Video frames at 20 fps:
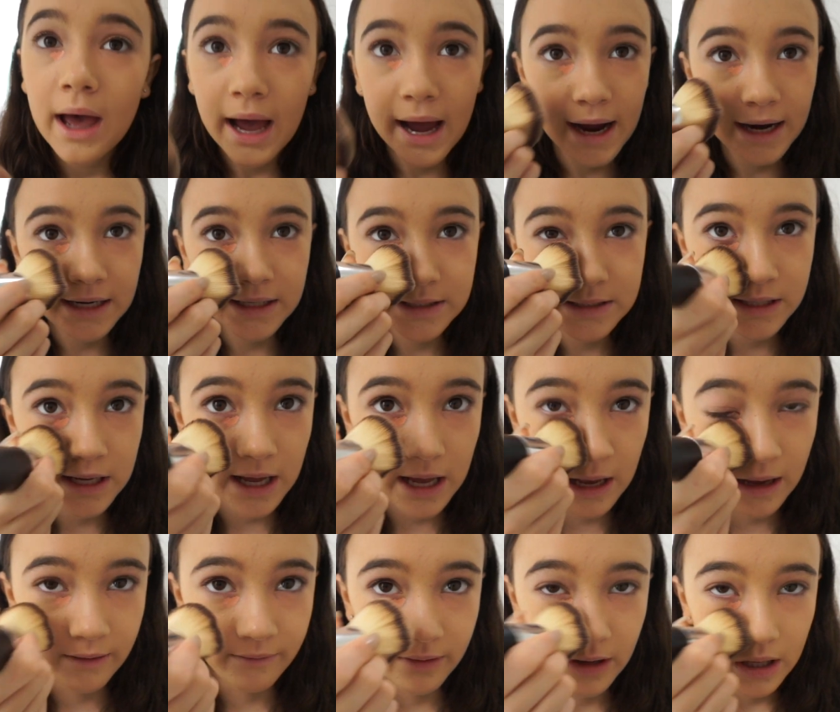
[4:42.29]
I just
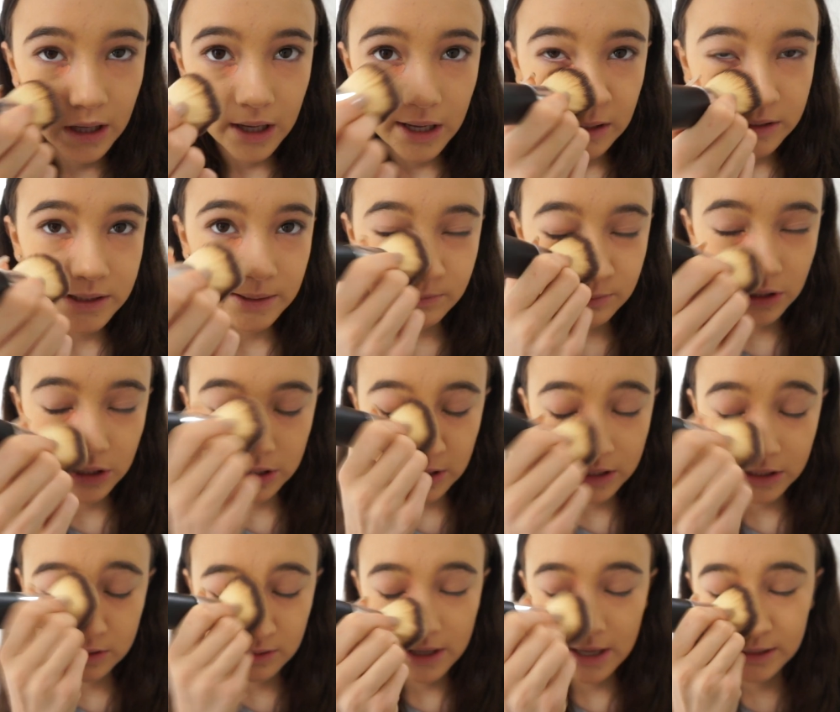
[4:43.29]
have some dark
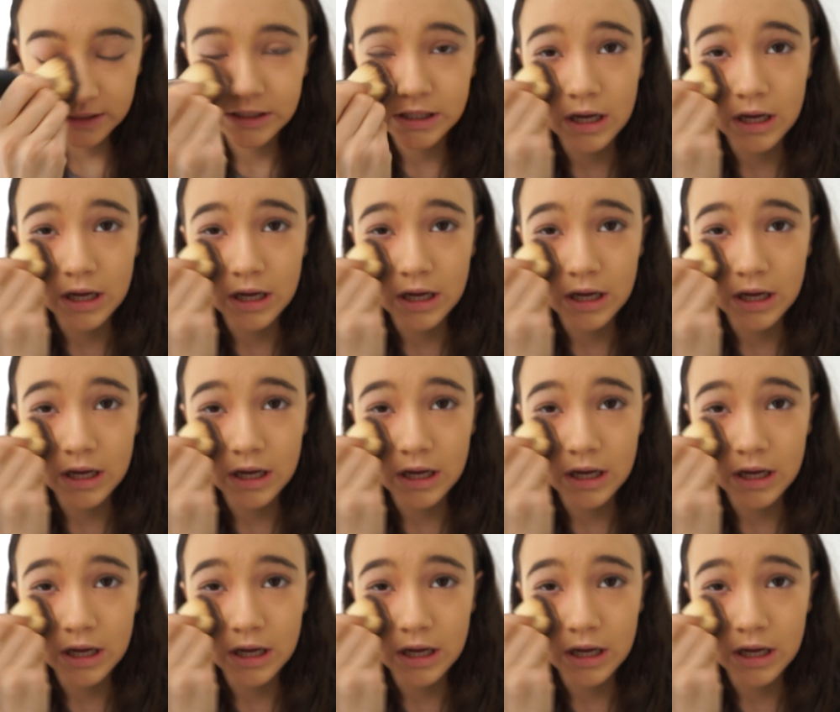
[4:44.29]
under eyes.